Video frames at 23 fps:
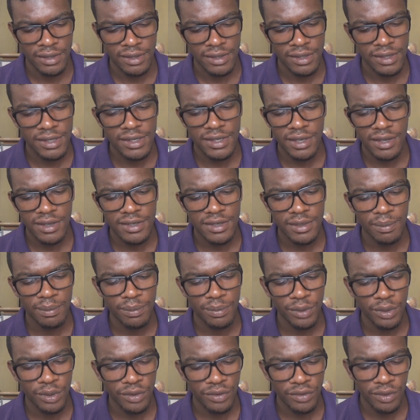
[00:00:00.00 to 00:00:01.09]
this is a
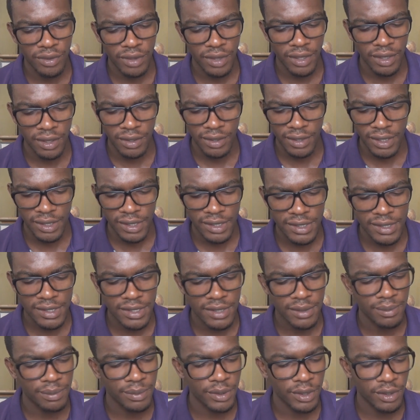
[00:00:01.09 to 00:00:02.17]
beautiful thing like this
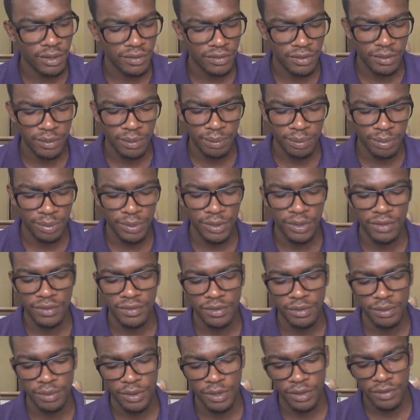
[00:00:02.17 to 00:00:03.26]
is a beautiful
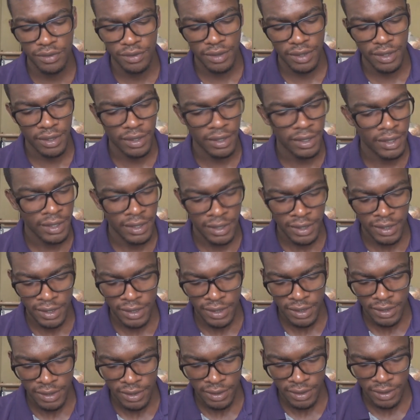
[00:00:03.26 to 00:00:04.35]
beautiful beautiful thing
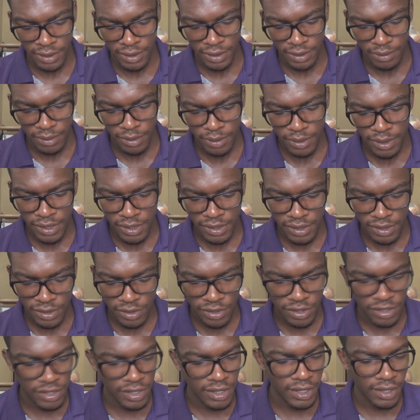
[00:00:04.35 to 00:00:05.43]
um, let me just
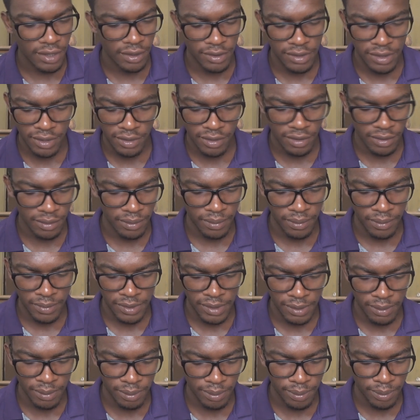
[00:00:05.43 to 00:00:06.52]
try out um,
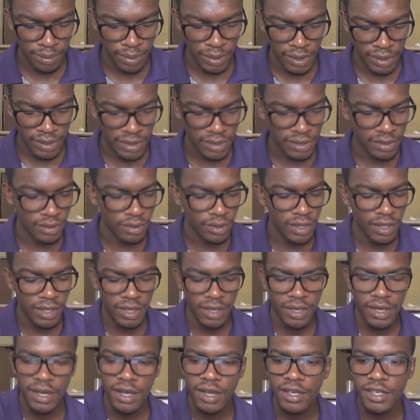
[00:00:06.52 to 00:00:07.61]
some pictures okay
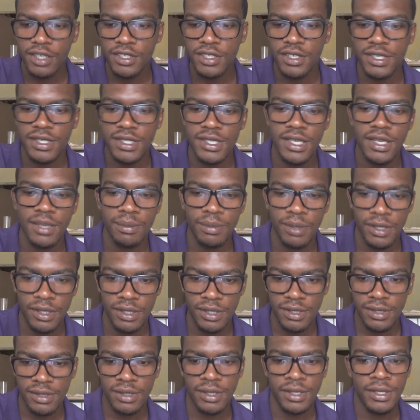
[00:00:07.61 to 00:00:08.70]
can't actually take
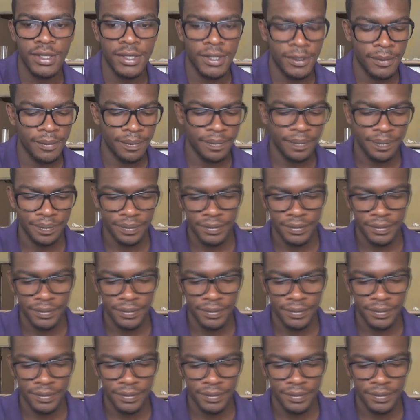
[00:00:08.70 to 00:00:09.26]
pictures but